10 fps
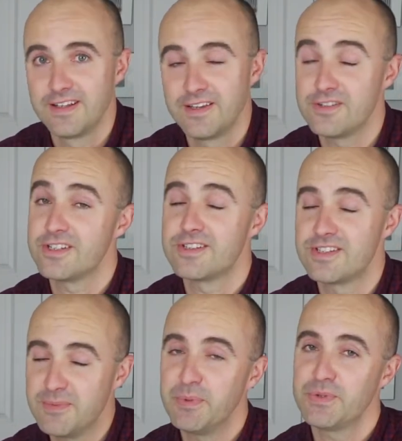There's a
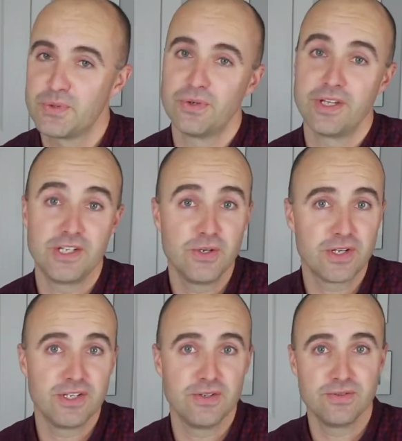simple tool that you
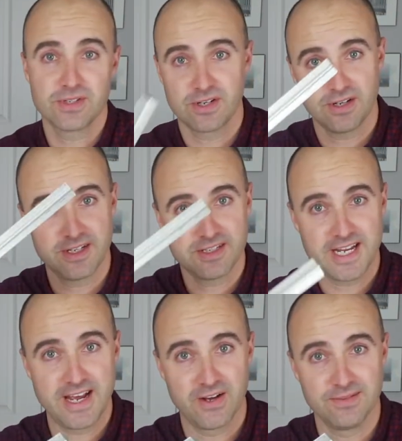can use called a
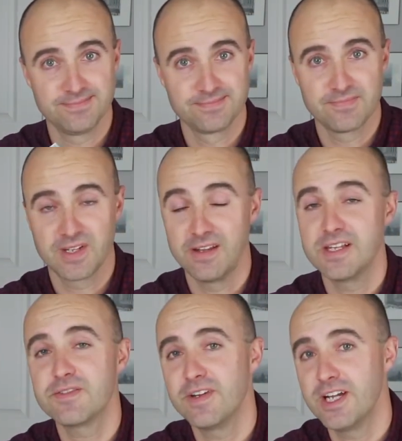scale. In
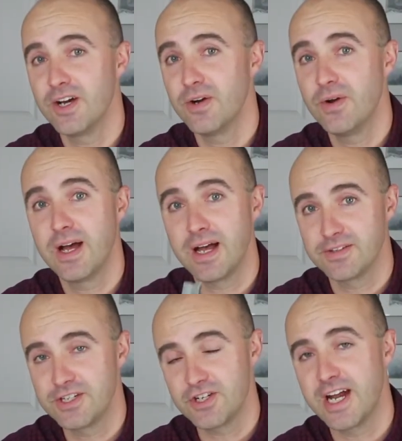this video, I'll
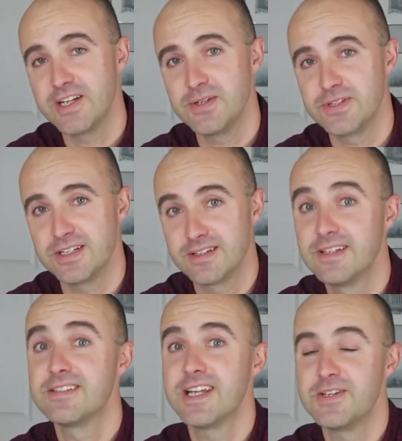teach you how to use it.
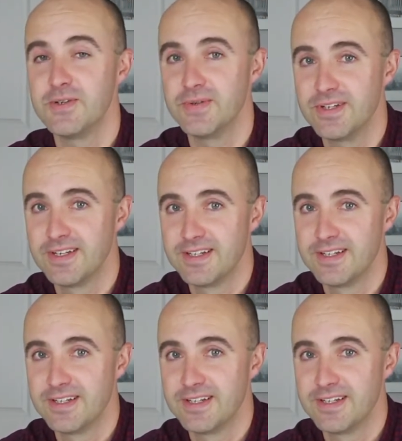Stay tuned.